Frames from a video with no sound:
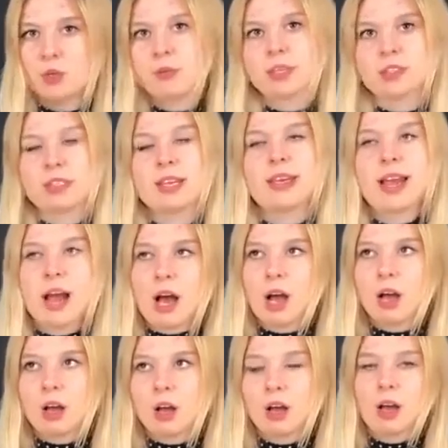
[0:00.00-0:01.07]
You must say,
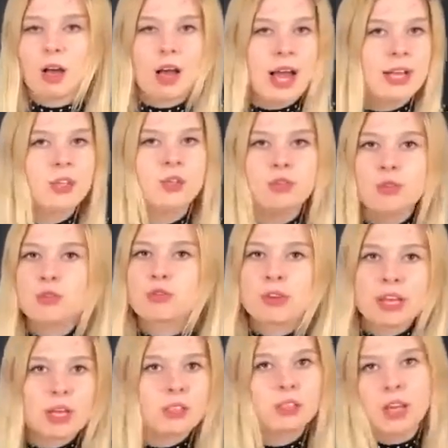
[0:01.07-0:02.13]
yeah, I do
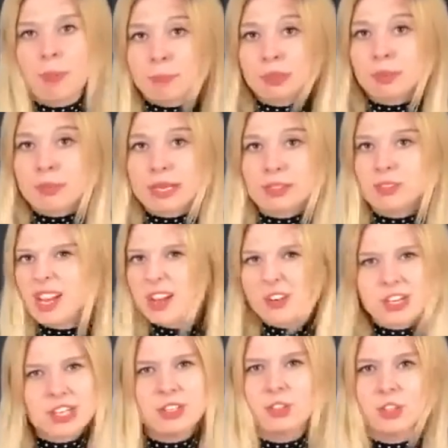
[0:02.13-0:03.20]
drink supplements. I
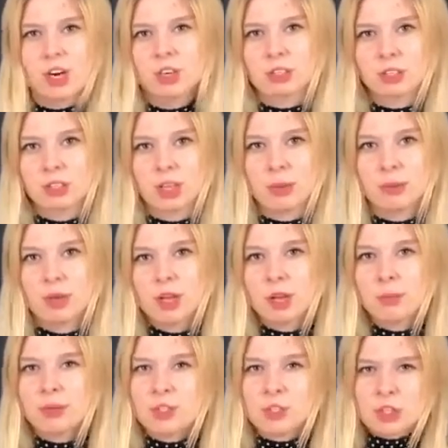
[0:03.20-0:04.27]
don't need this Coral Club.
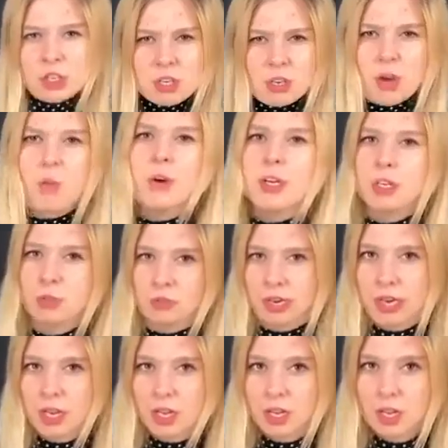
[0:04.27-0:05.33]
But do you know what you
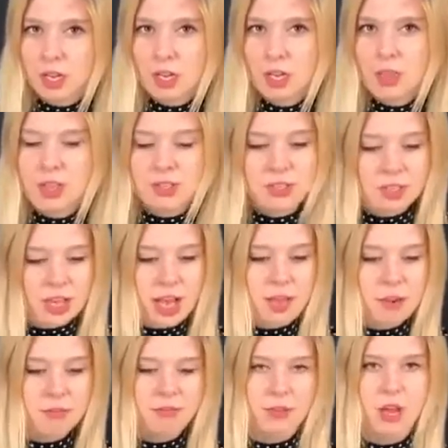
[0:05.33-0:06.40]
drink? That's
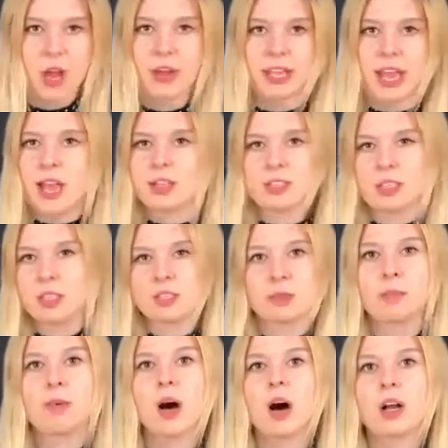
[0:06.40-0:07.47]
kind of okay. It's
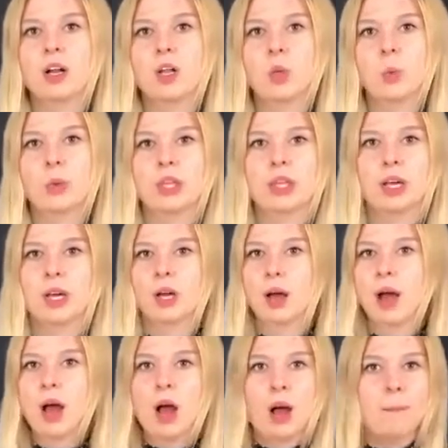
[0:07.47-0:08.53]
a bottle with
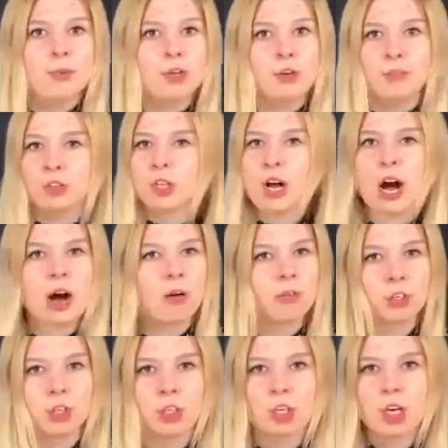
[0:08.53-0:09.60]
a beautiful
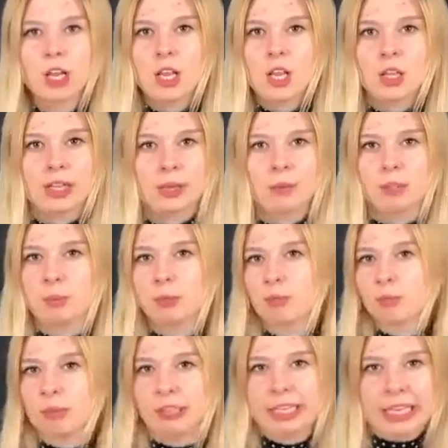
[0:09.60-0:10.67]
cover, like with a
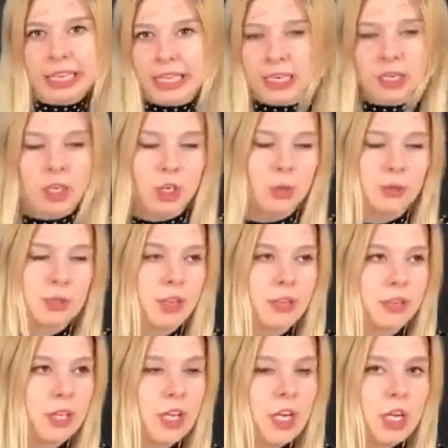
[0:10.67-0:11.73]
beautiful lid, and I don't know
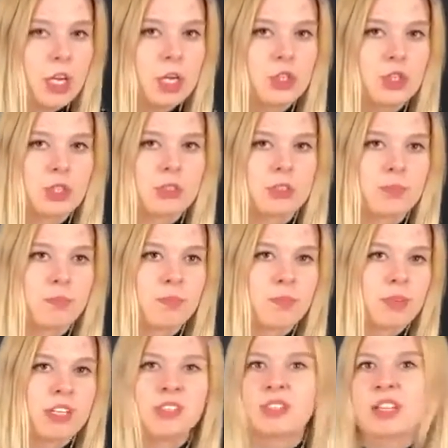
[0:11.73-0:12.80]
something. It's just
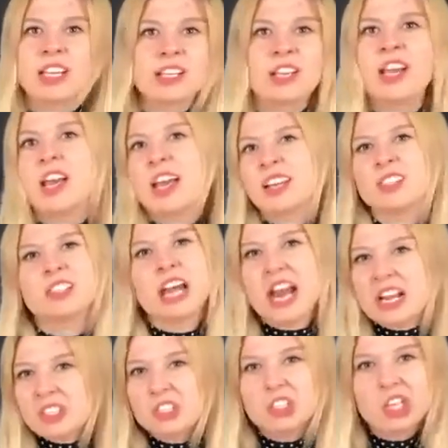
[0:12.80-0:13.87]
it
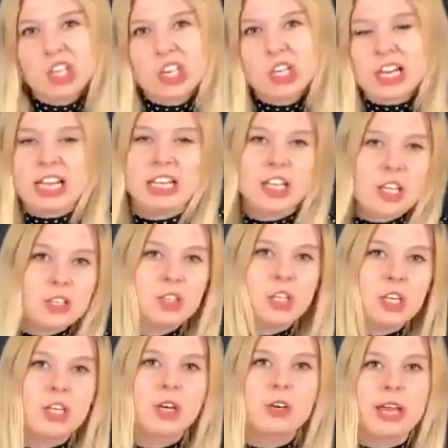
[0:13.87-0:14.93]
tastes good, it looks
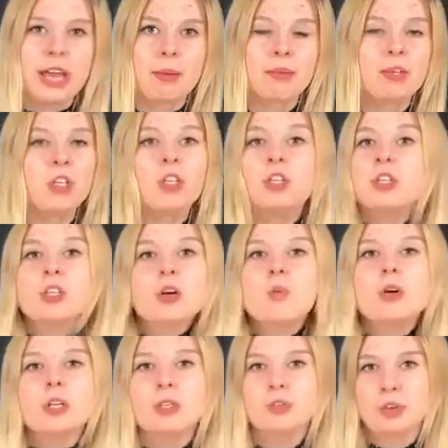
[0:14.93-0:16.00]
good, okay, but you don't know
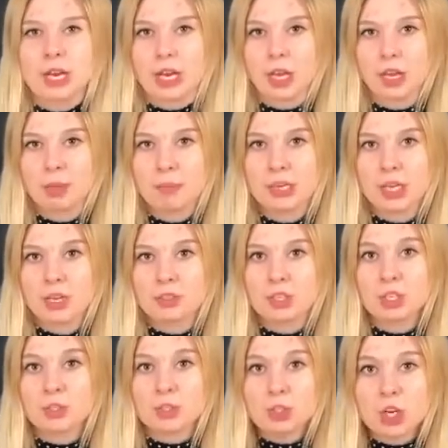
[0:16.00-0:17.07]
what you drink because
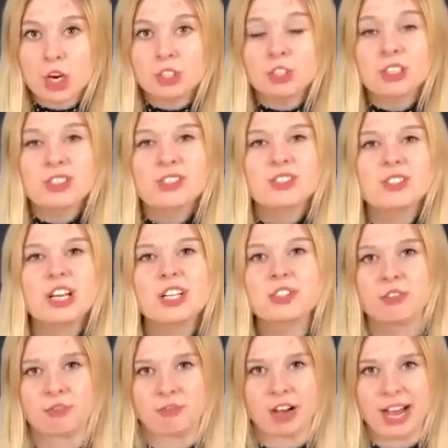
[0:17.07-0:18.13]
it's not
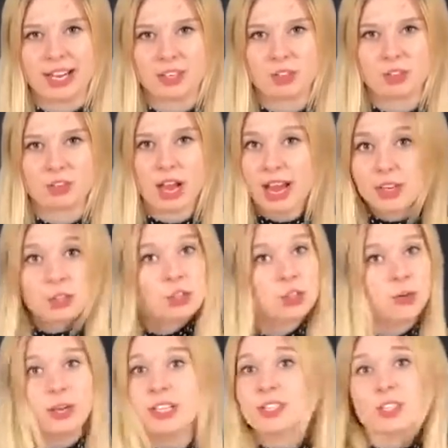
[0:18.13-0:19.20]
certified. I
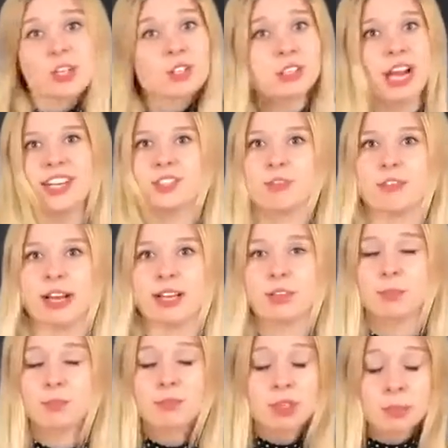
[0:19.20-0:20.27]
assure you, it's not certified
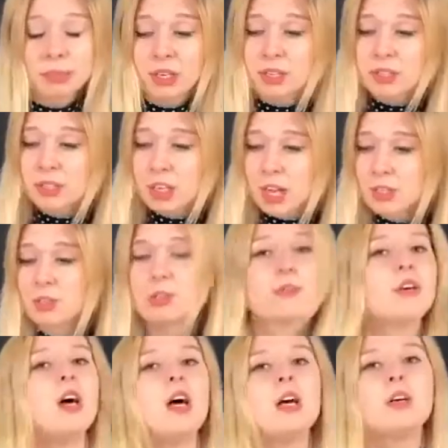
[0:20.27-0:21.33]
because lots
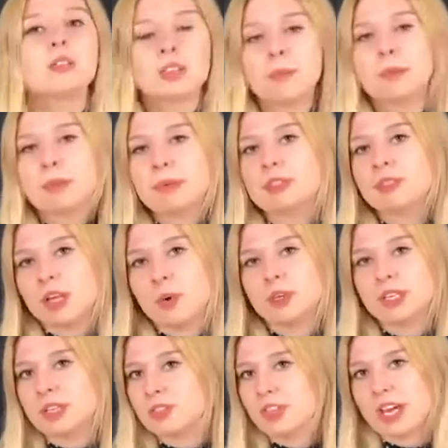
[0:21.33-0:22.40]
of supplements
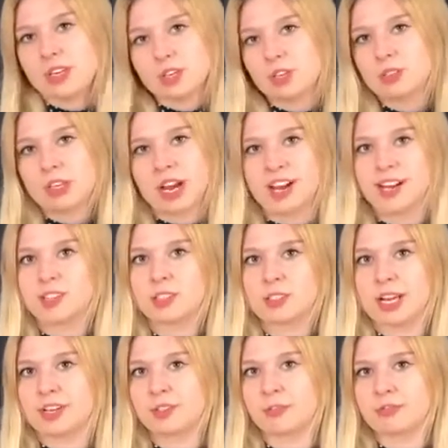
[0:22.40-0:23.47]
nowadays, they are not
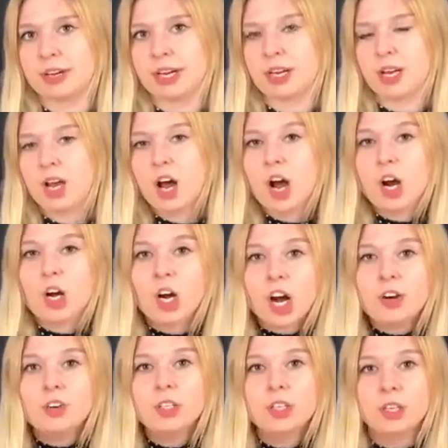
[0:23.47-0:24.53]
certified.
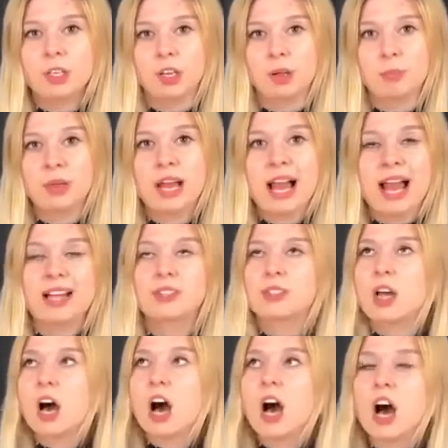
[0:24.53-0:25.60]
Coral Club
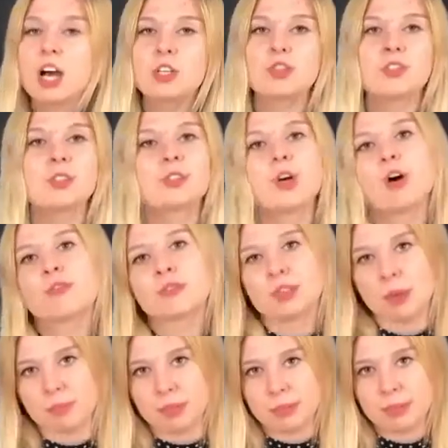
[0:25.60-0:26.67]
has hundreds of
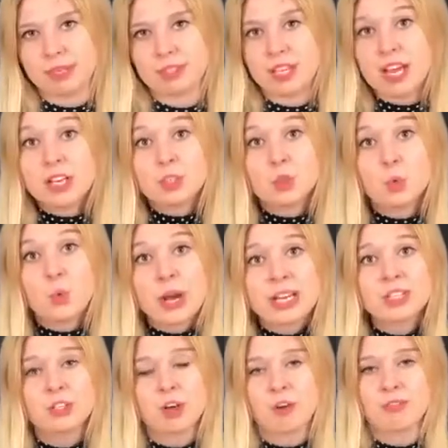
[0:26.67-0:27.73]
supplements.
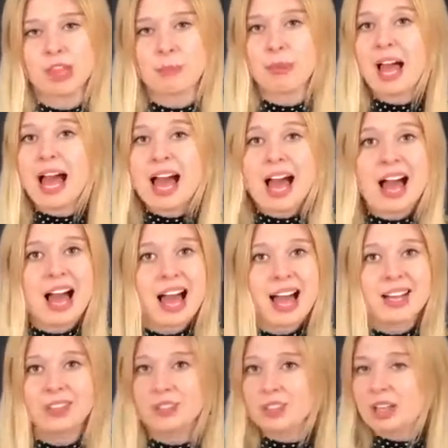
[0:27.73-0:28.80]
20 of them
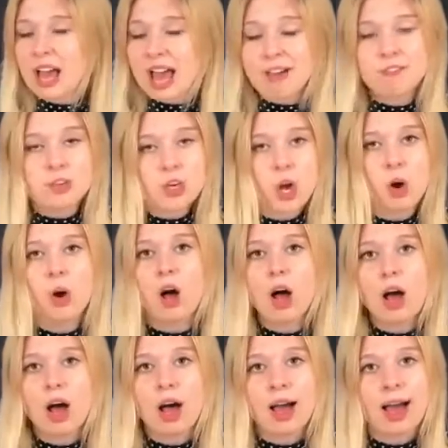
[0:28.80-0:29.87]
have no
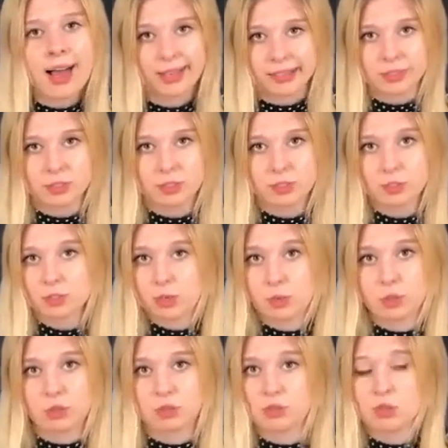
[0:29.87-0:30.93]
links,
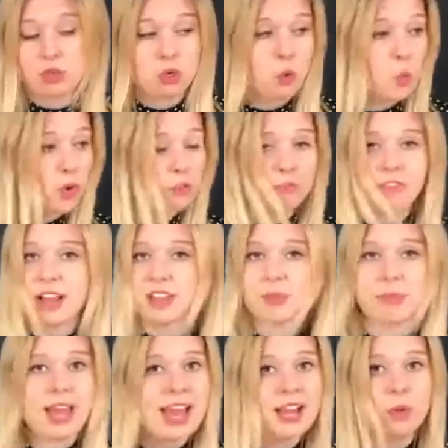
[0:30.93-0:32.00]
so just you won't find
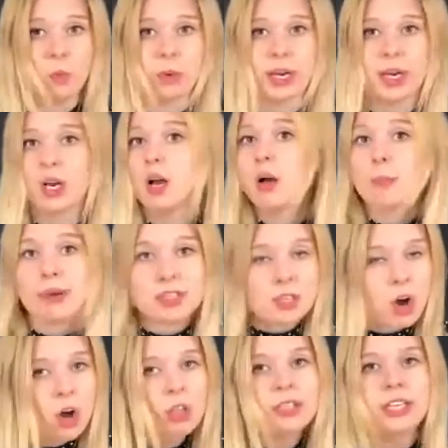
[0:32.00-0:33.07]
them anywhere, but
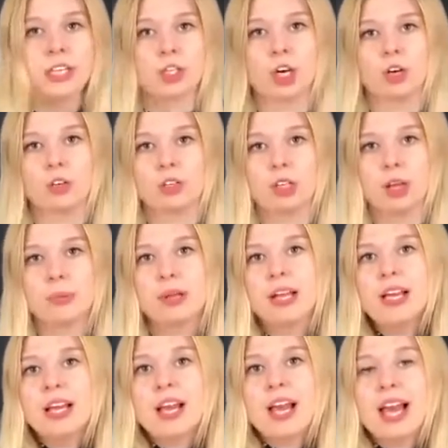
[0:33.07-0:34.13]
only in Coral Club.
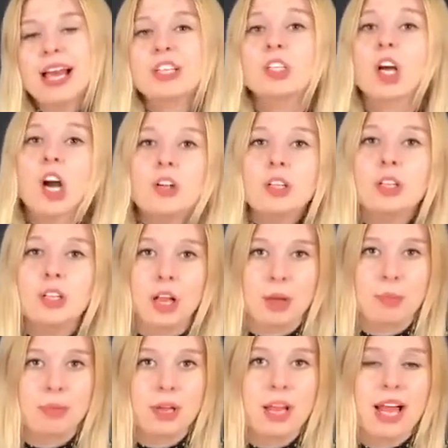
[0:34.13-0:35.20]
And Coral
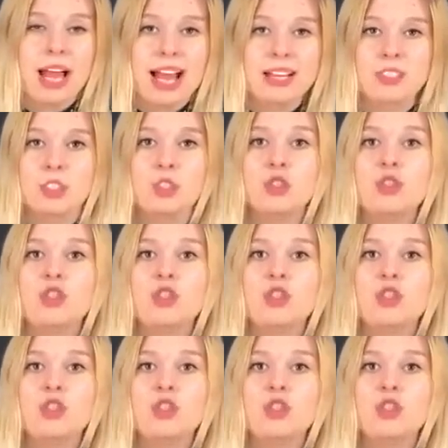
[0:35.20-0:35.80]
Club has